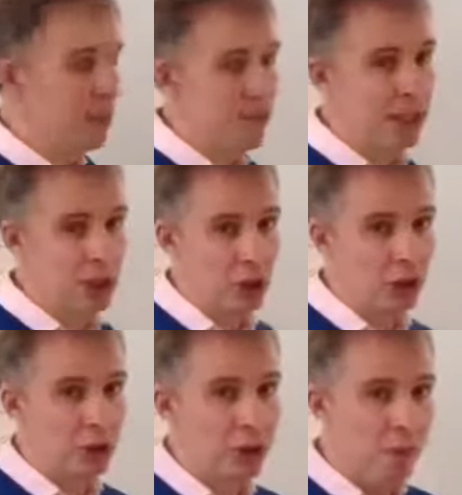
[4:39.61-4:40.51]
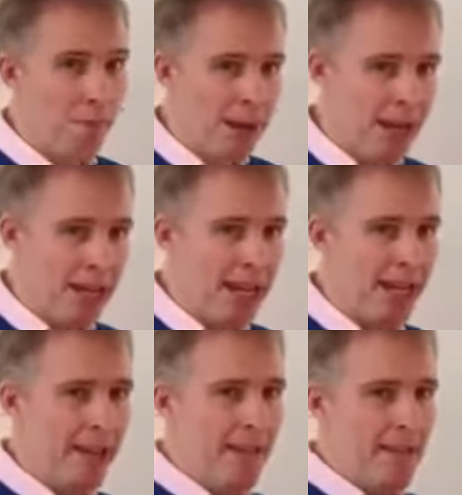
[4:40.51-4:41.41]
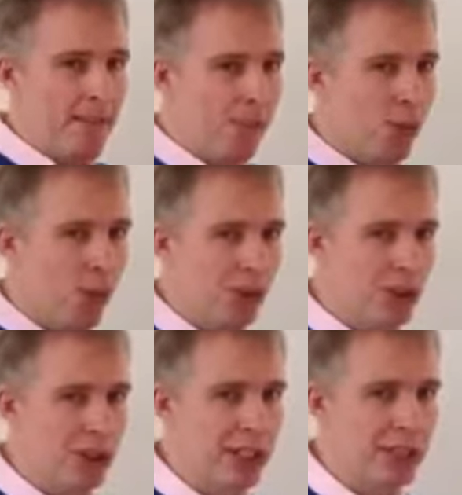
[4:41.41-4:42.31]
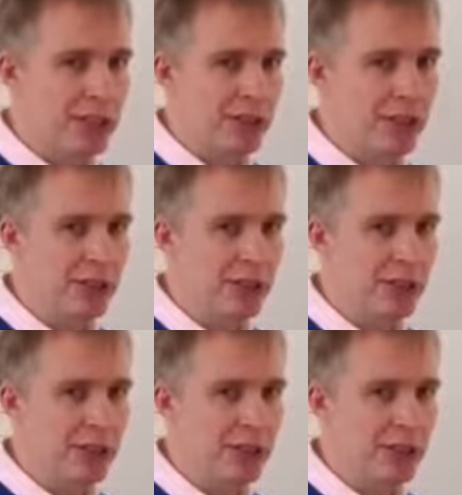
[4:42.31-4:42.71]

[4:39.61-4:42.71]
But make sure you're not paying more than you need to.